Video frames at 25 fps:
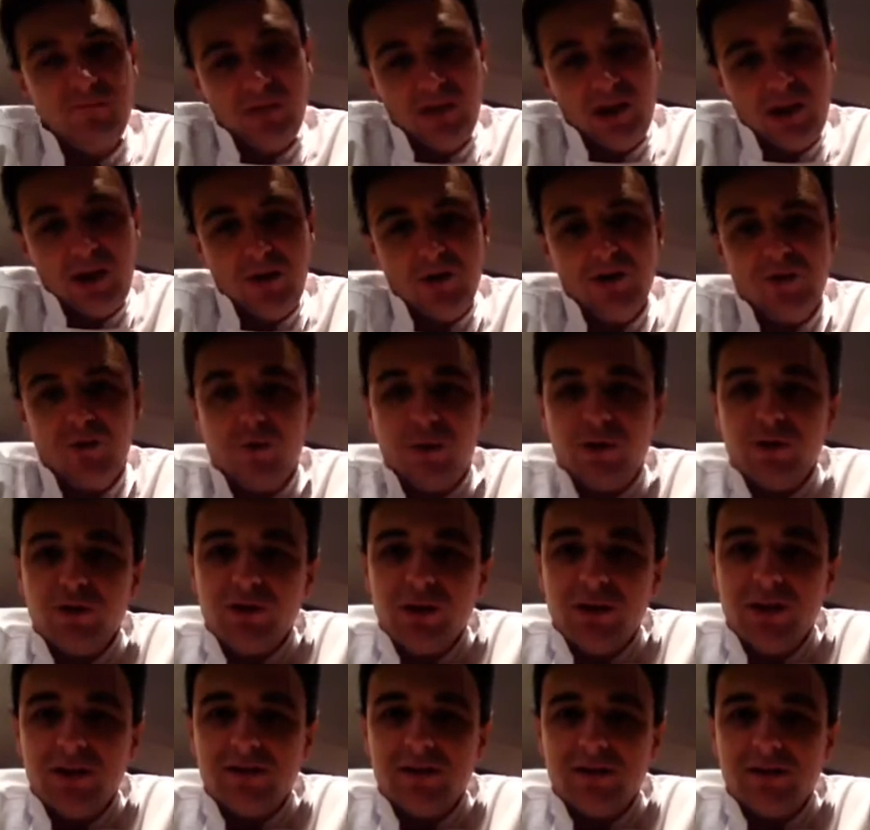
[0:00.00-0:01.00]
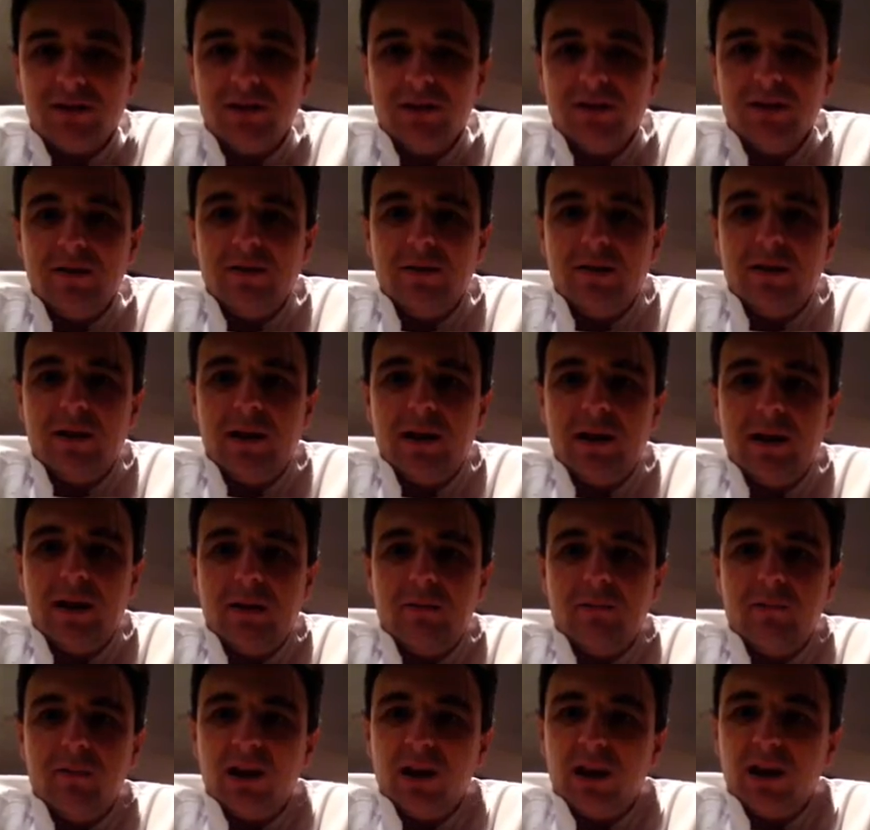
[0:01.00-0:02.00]
Garage Project,
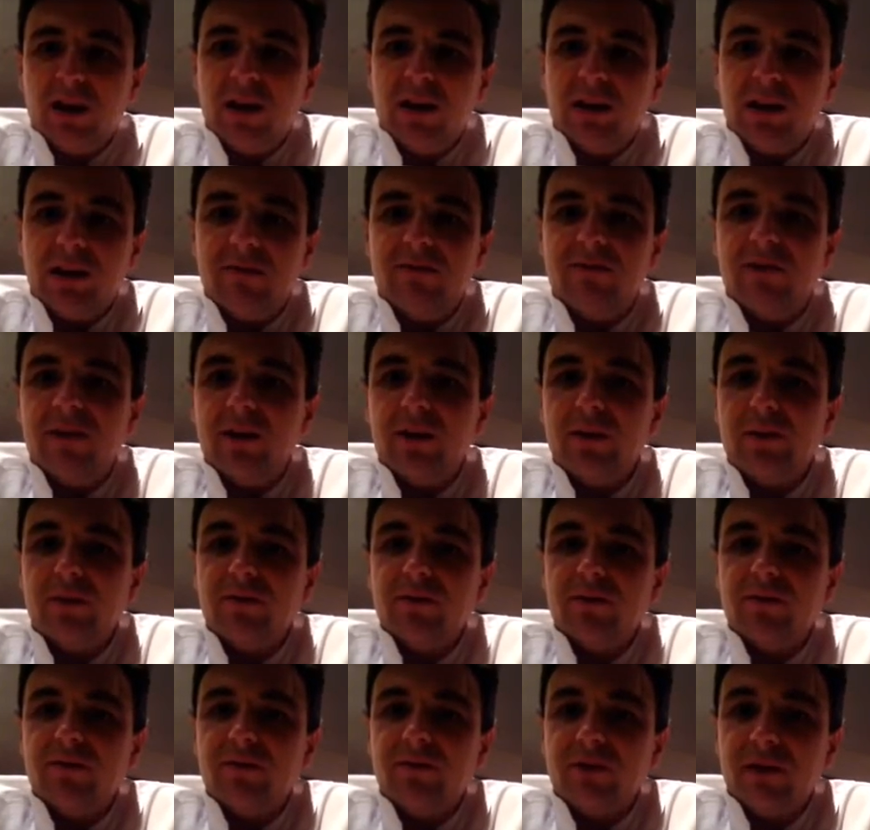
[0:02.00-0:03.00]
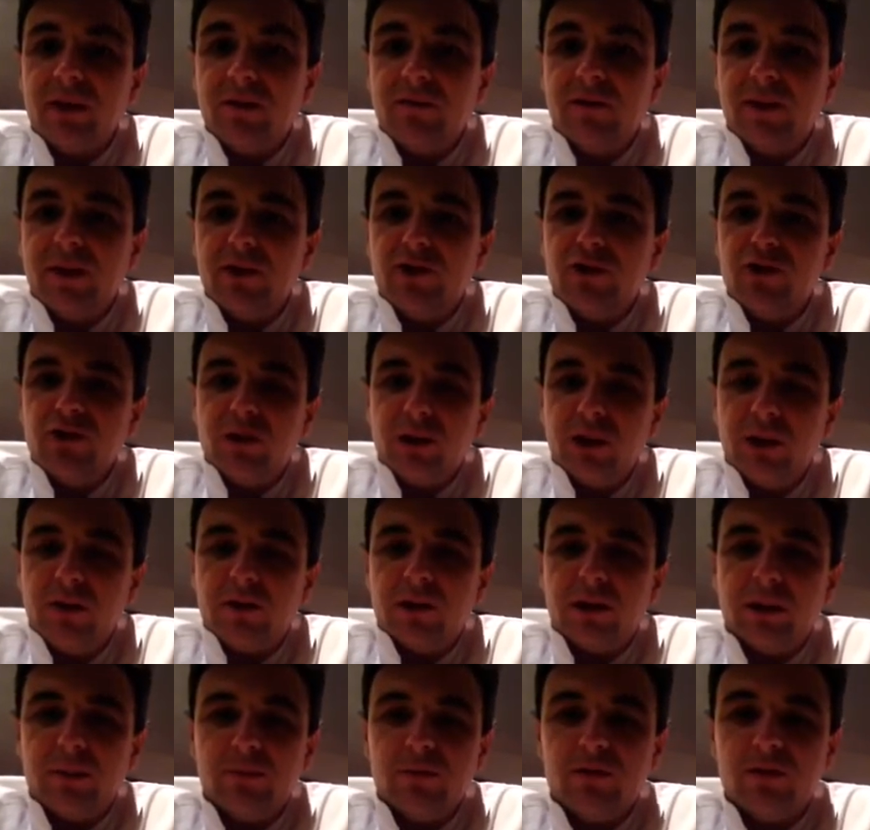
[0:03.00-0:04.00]
how their values of innovation, how
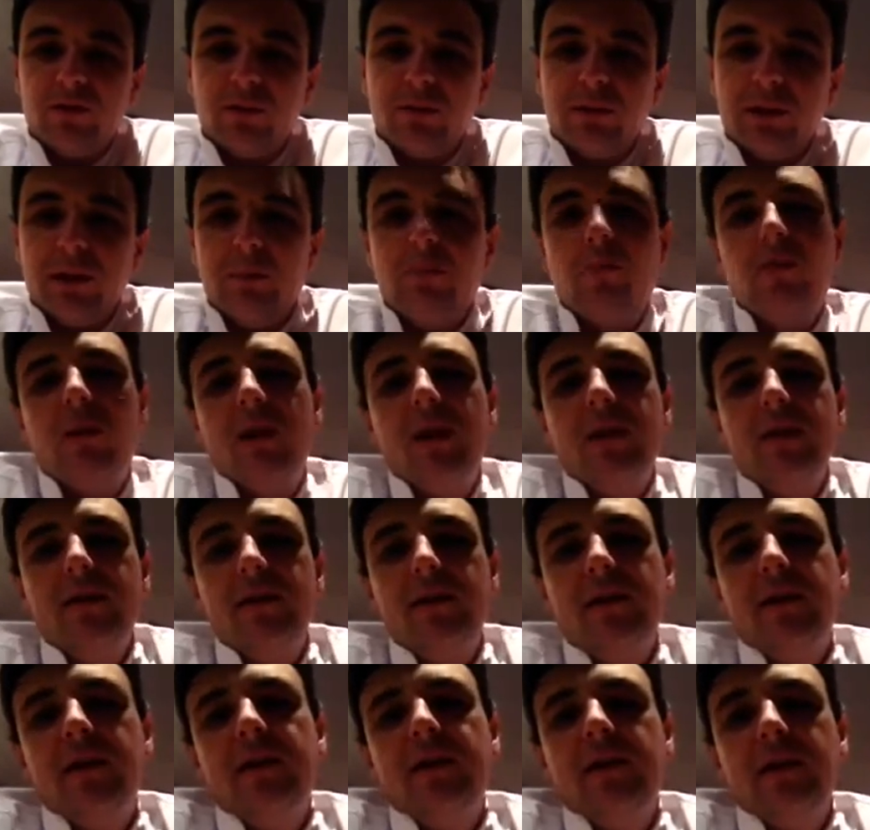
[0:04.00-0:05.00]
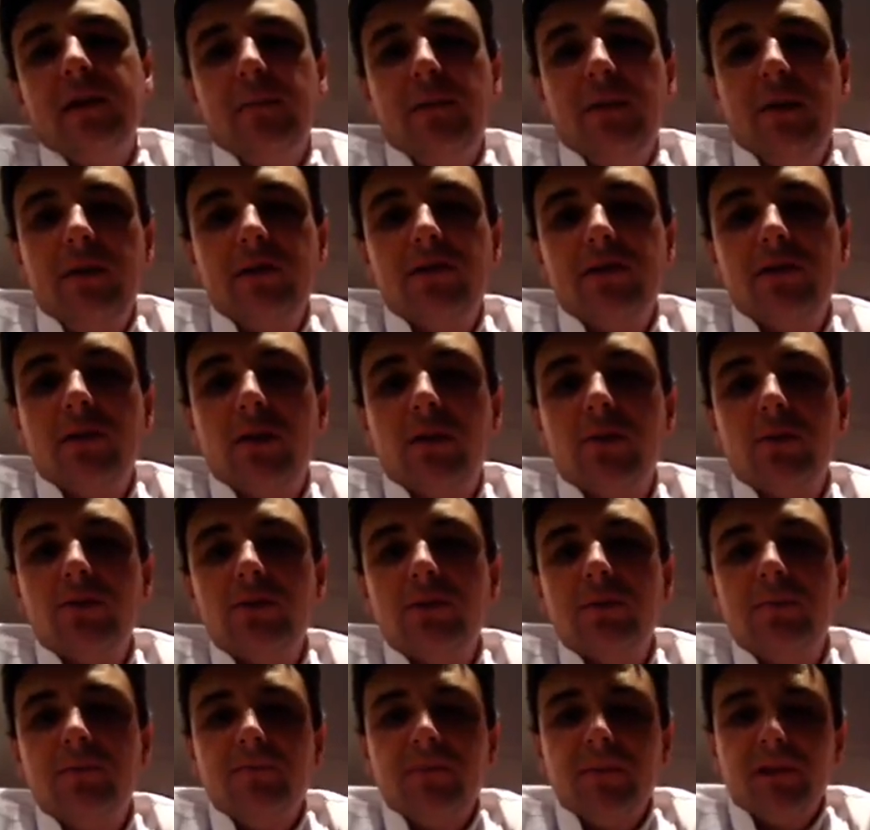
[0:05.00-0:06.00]
it comes through in their branding and their beer
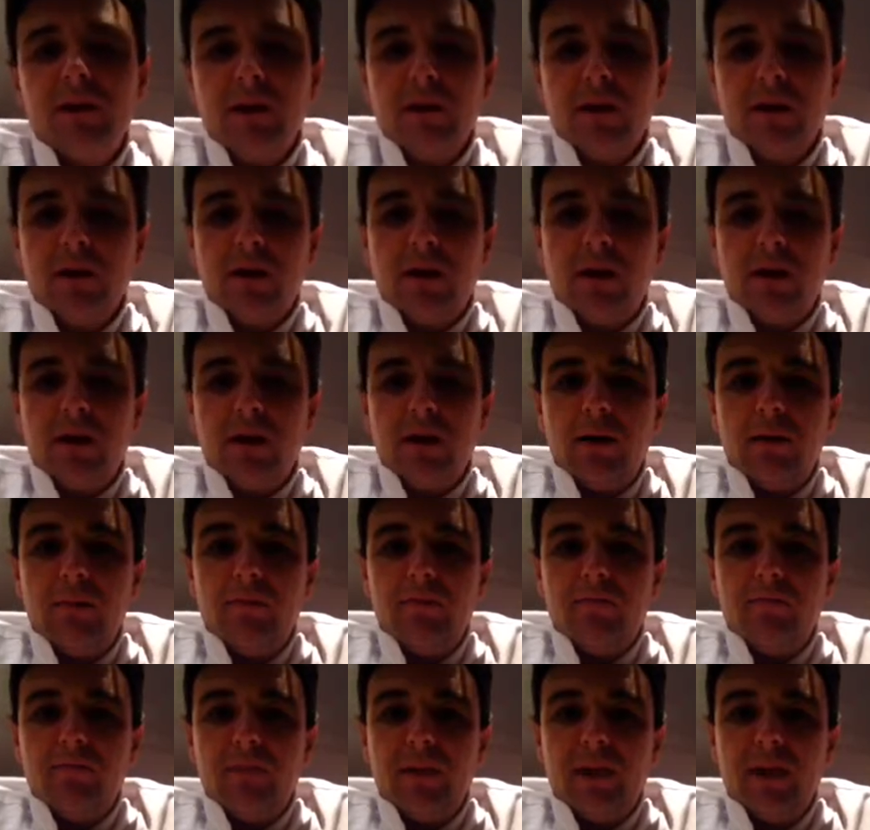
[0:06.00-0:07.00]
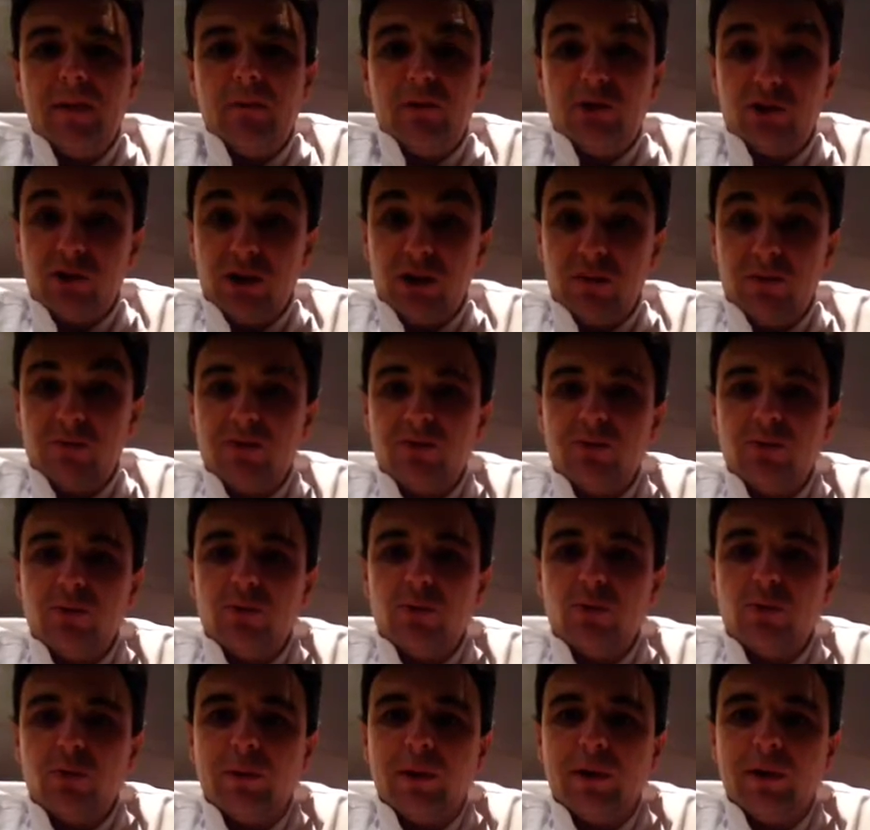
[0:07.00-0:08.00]
styles. And Richard Emerson will
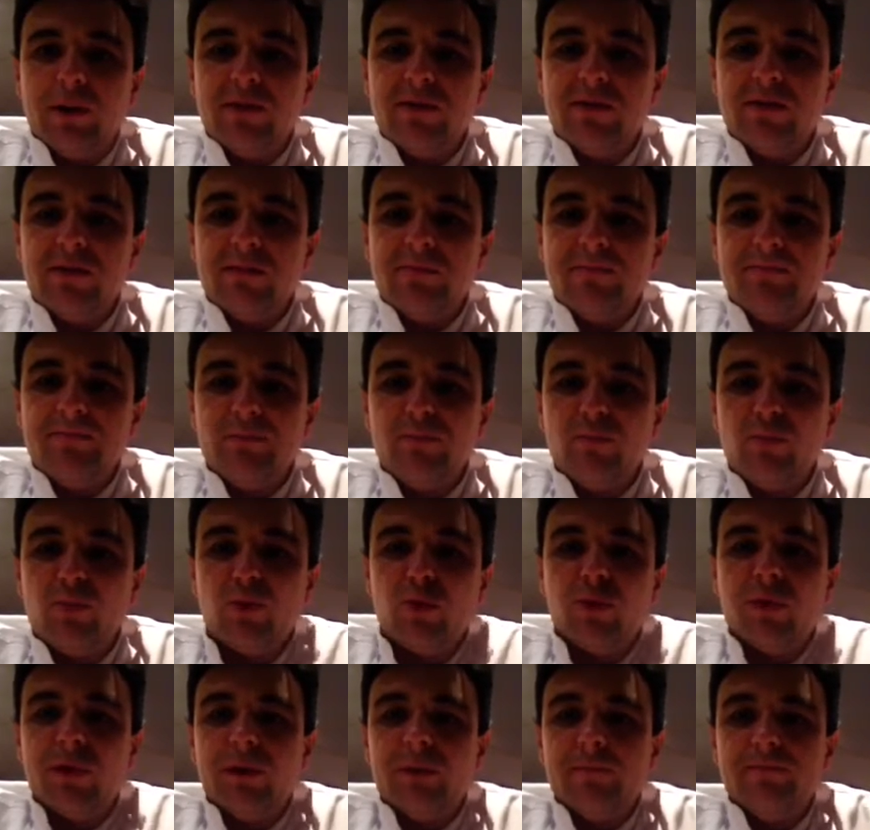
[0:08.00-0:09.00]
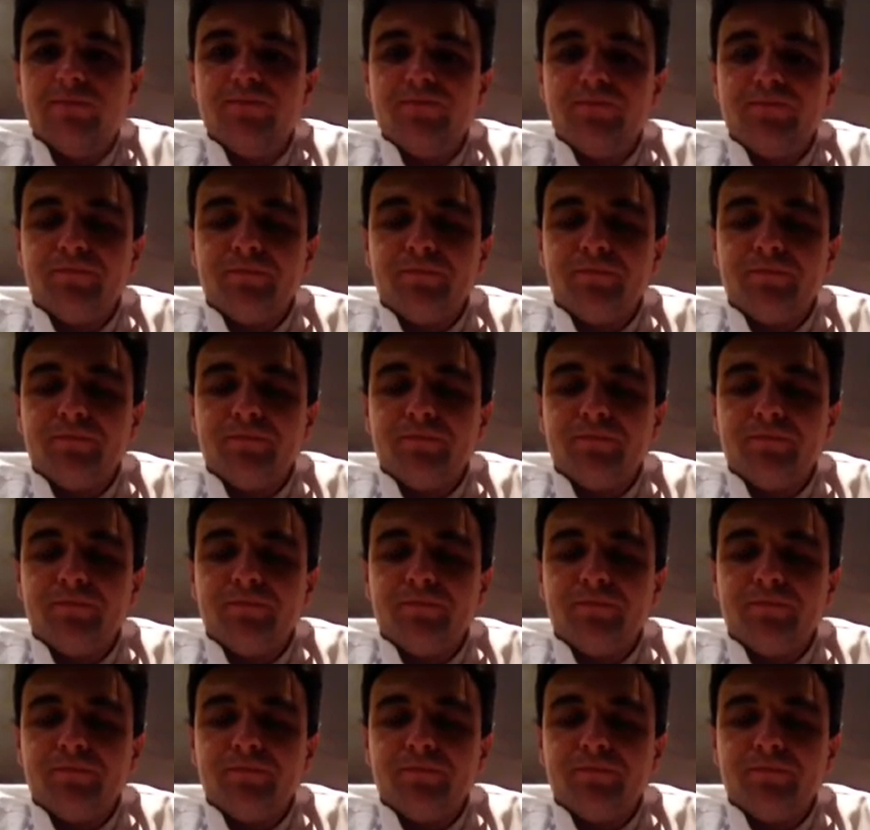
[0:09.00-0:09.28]
talk about his brewery and